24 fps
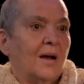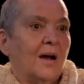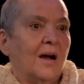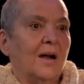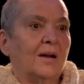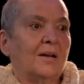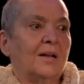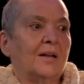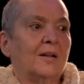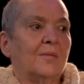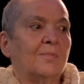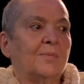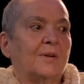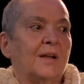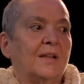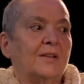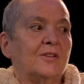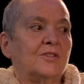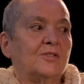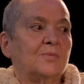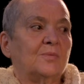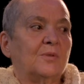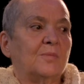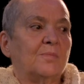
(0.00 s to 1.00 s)
Our little
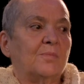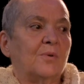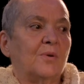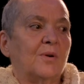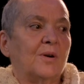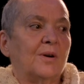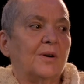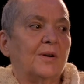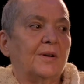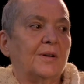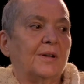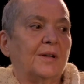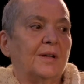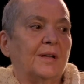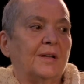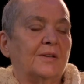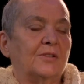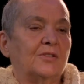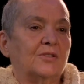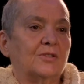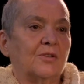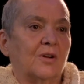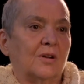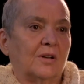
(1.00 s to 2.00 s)
brothers were born
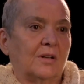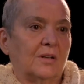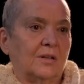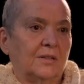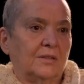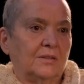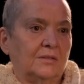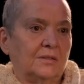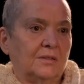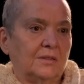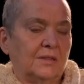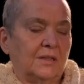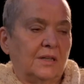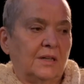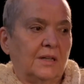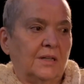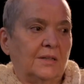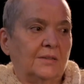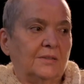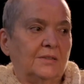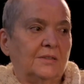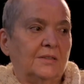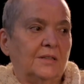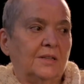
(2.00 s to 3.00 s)
in Scotland
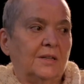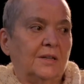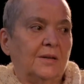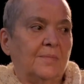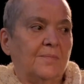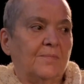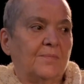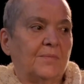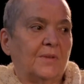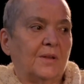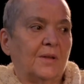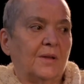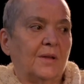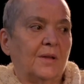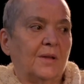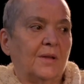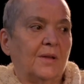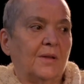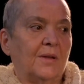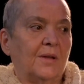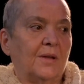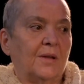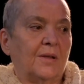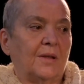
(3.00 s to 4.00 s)
and
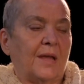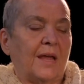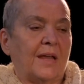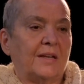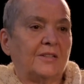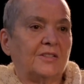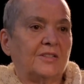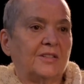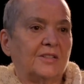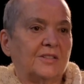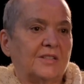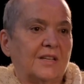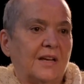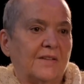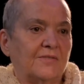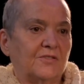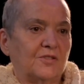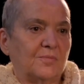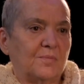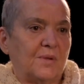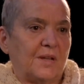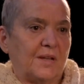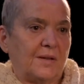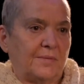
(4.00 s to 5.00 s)
8 years
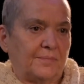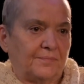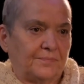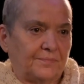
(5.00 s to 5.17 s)
after me.